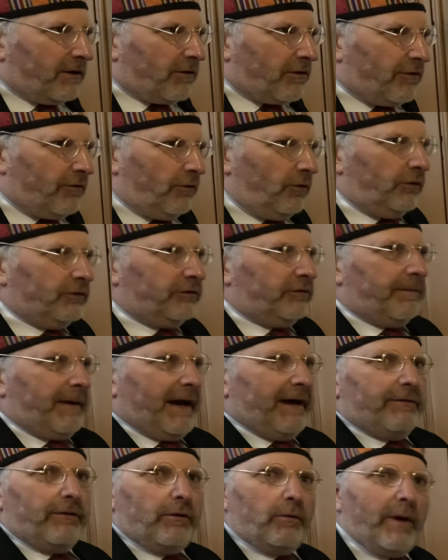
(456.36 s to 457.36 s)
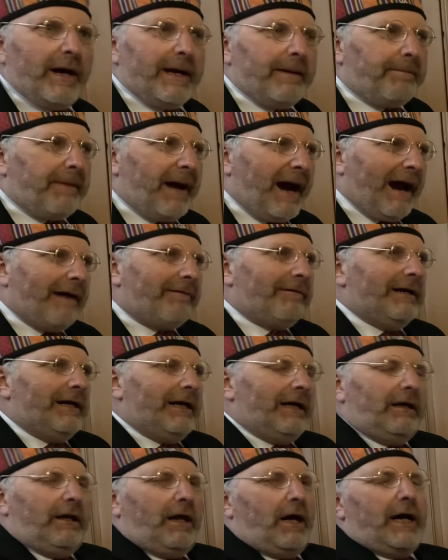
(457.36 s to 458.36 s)
thought about the way
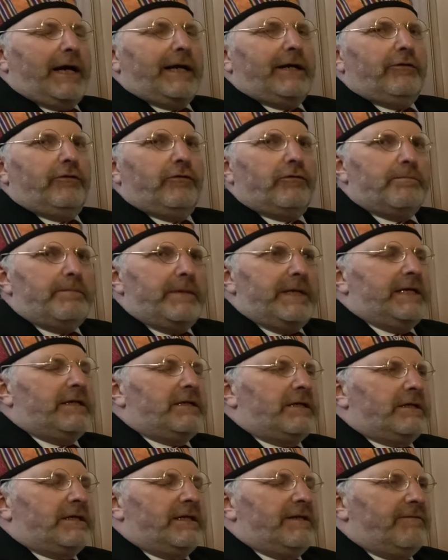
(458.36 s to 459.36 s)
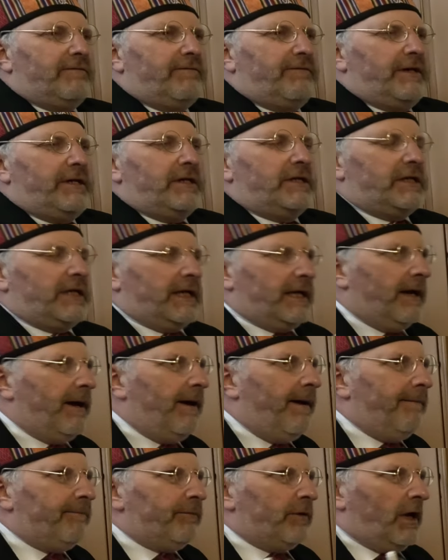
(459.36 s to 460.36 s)
parallel lines meet at infinity,
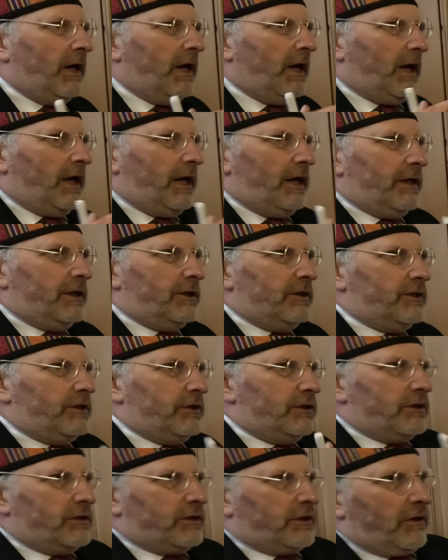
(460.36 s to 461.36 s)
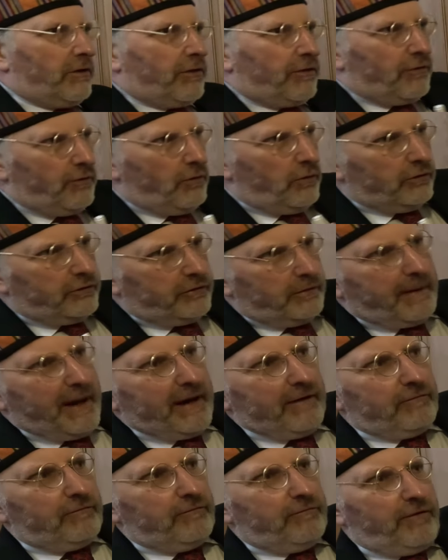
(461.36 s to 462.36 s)
and thought
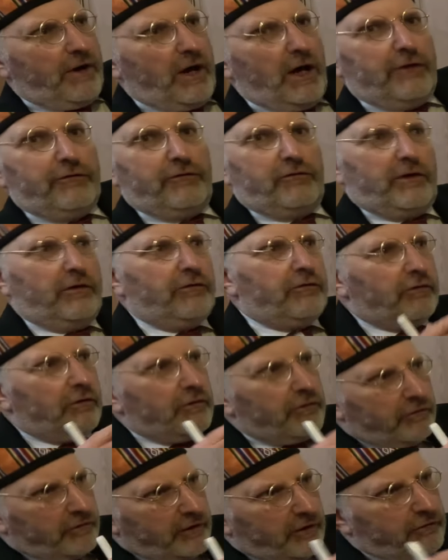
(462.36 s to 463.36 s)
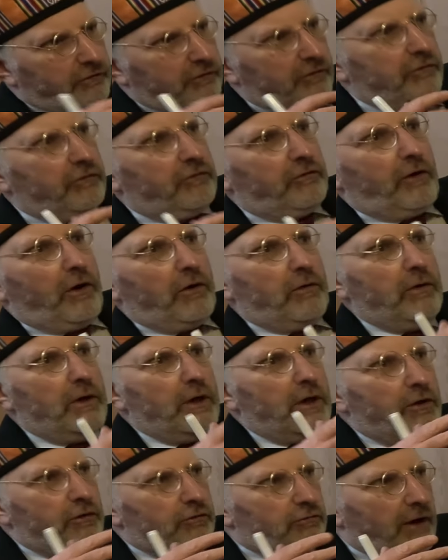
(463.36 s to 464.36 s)
about vast distances, and so
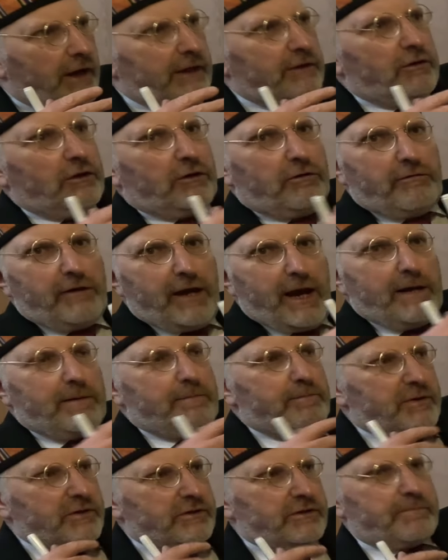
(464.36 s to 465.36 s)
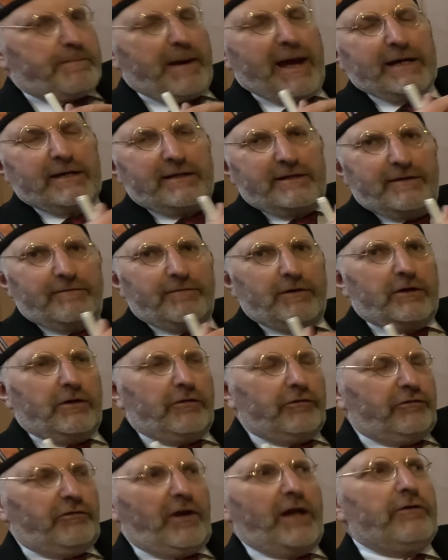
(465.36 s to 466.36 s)
tried to create perspective and
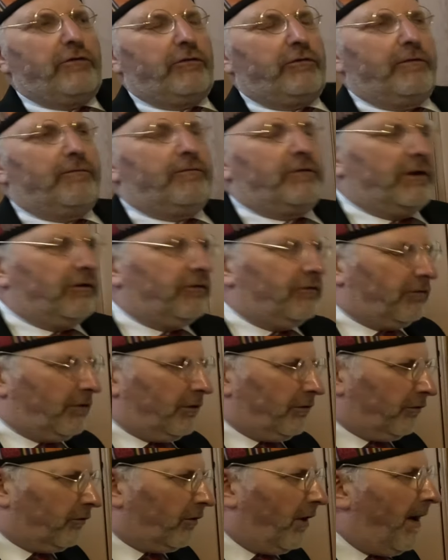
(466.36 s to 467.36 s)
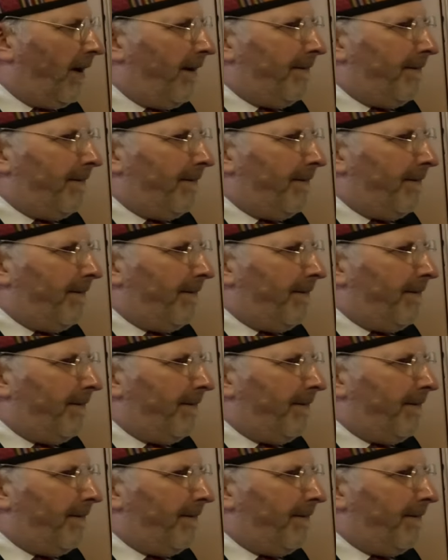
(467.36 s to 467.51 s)
a sense of distance.